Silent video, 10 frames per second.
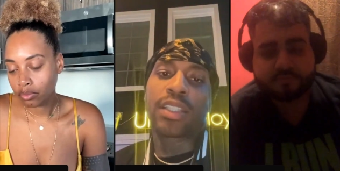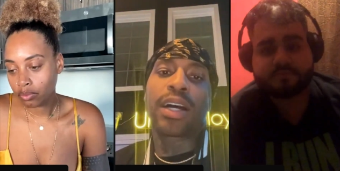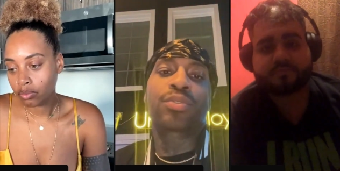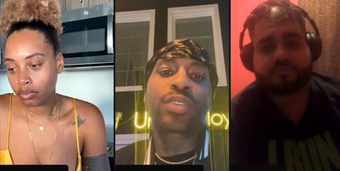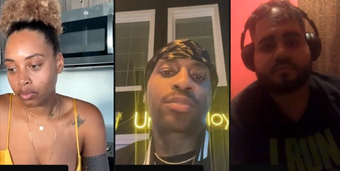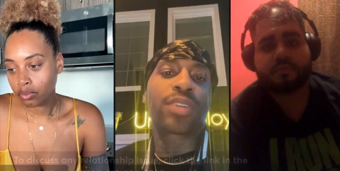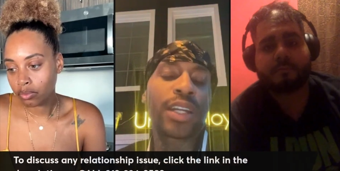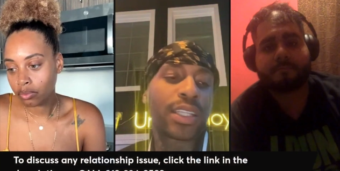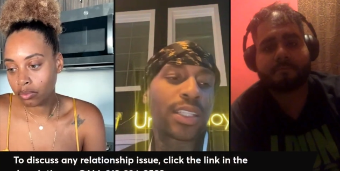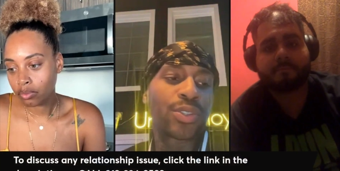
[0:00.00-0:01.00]
Speaker 1: I'm
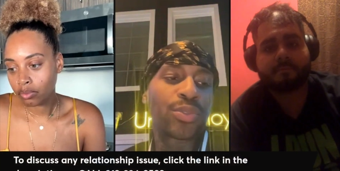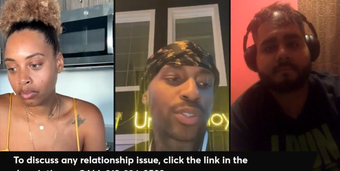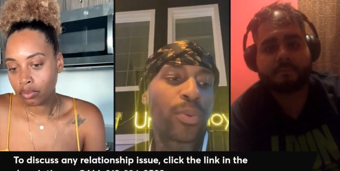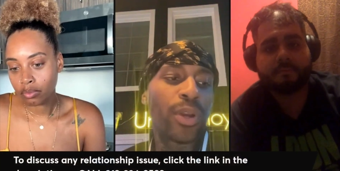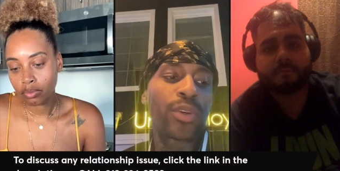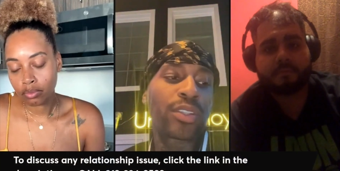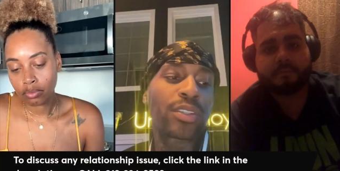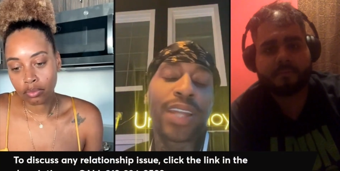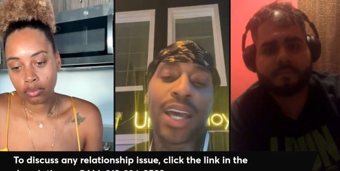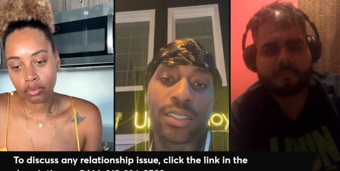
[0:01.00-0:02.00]
trying to get you to a point where
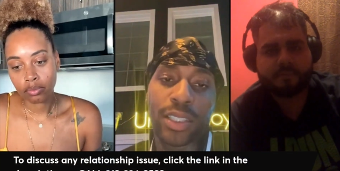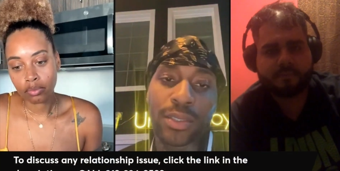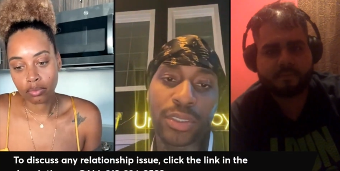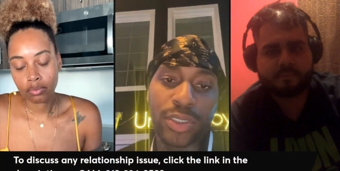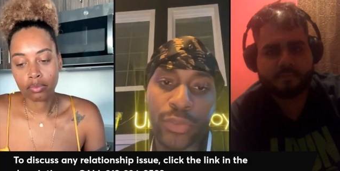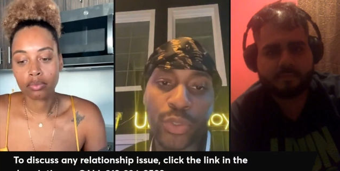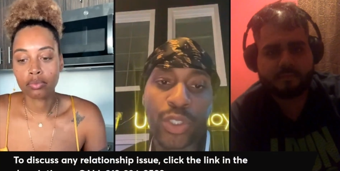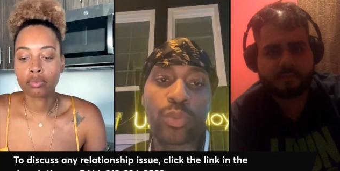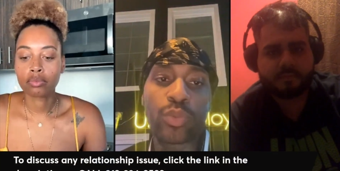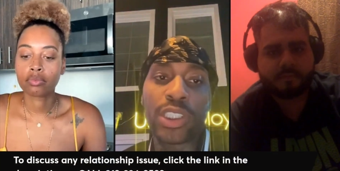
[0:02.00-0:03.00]
you're not stuttering. So if you
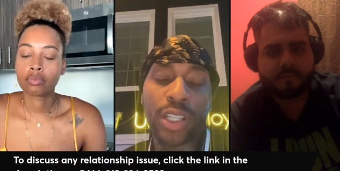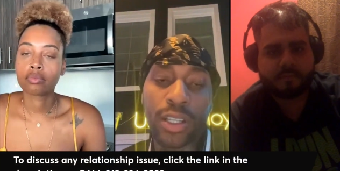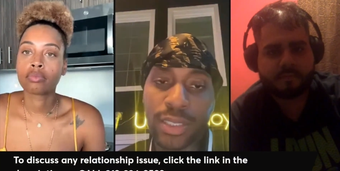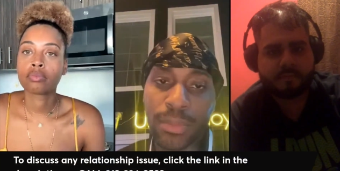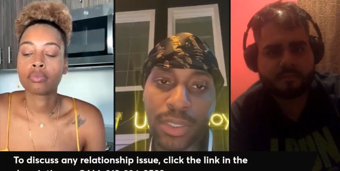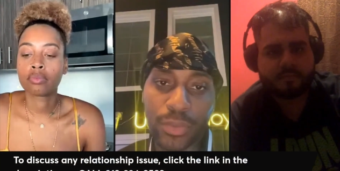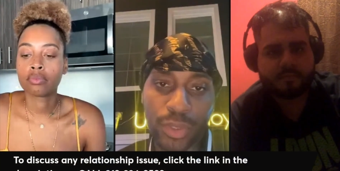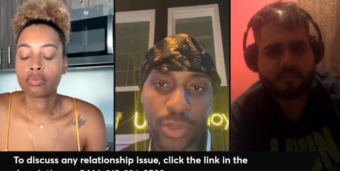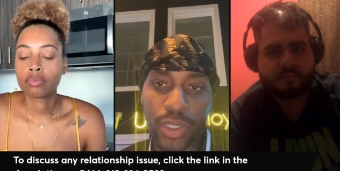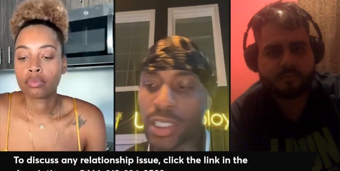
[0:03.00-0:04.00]
can read off something
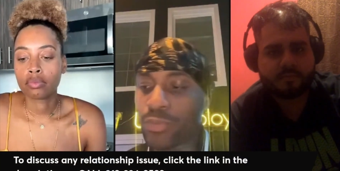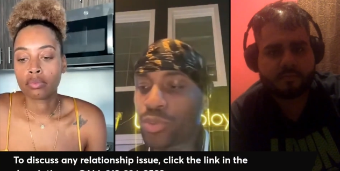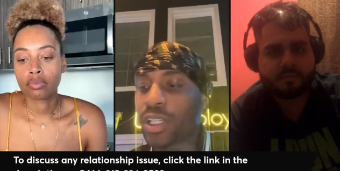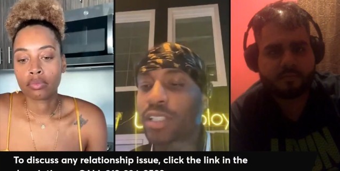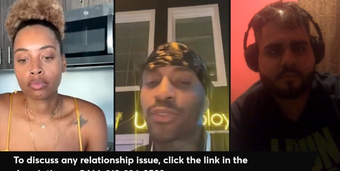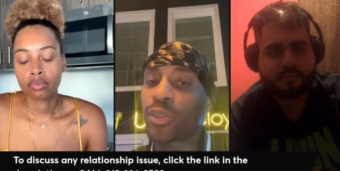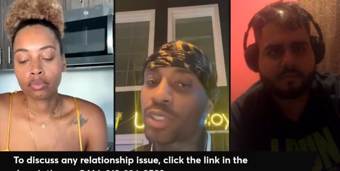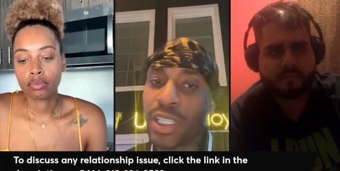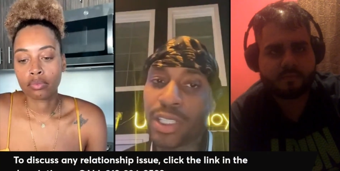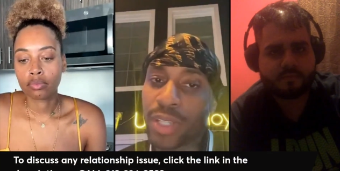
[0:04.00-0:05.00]
real quick, like if you just got your
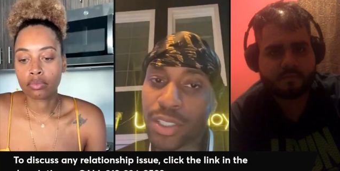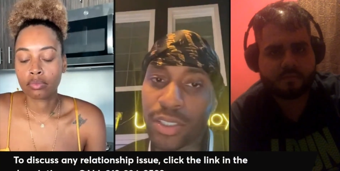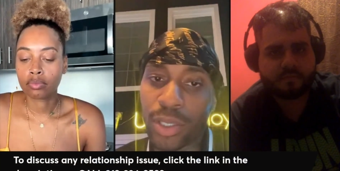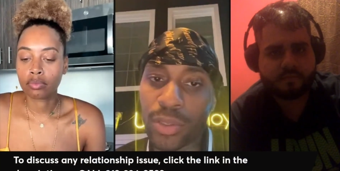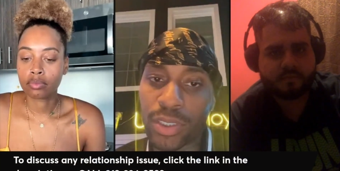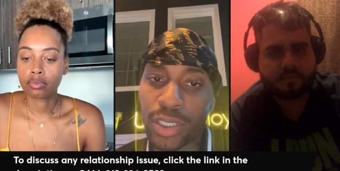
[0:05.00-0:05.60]
phone in your hand, you got your notes,